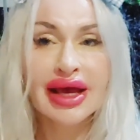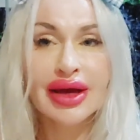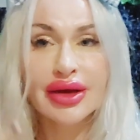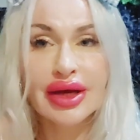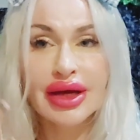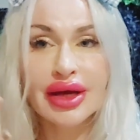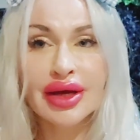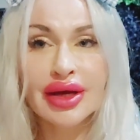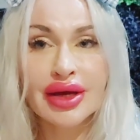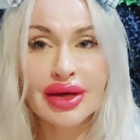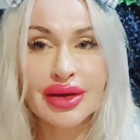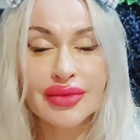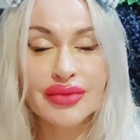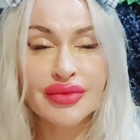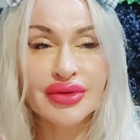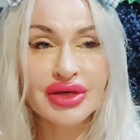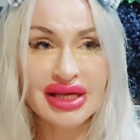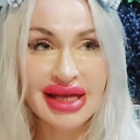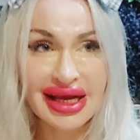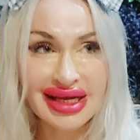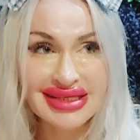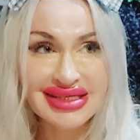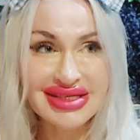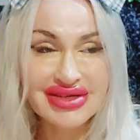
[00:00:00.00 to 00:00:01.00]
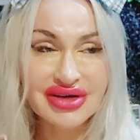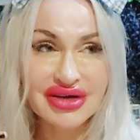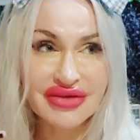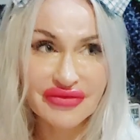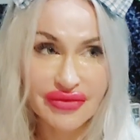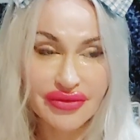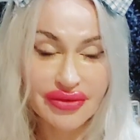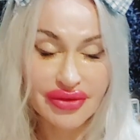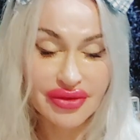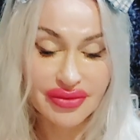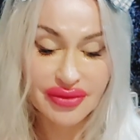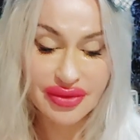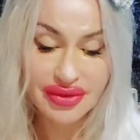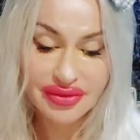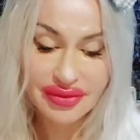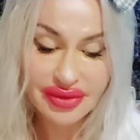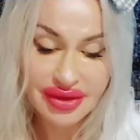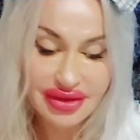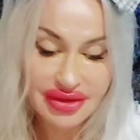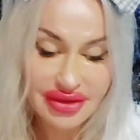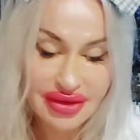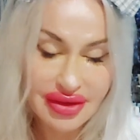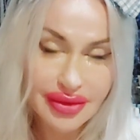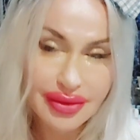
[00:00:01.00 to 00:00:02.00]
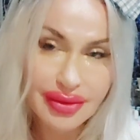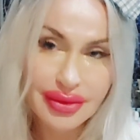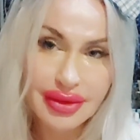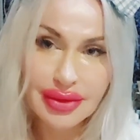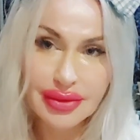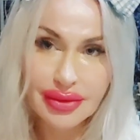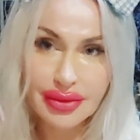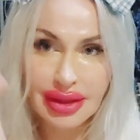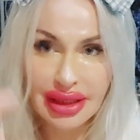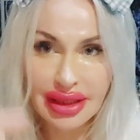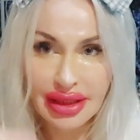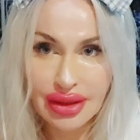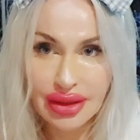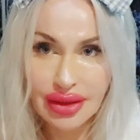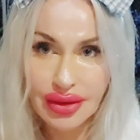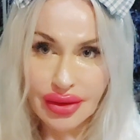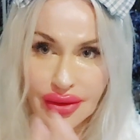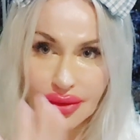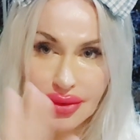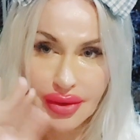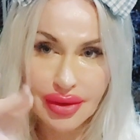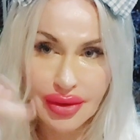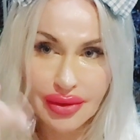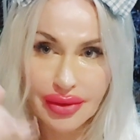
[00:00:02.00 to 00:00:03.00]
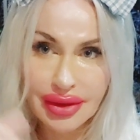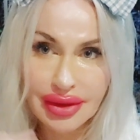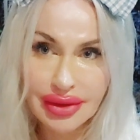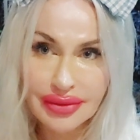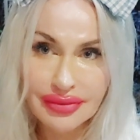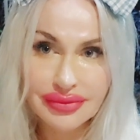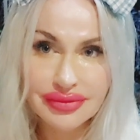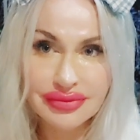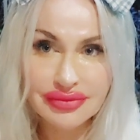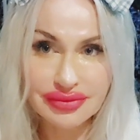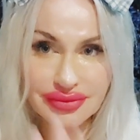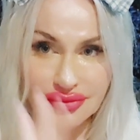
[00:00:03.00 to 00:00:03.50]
not straightforward with you, and they were like, you know, going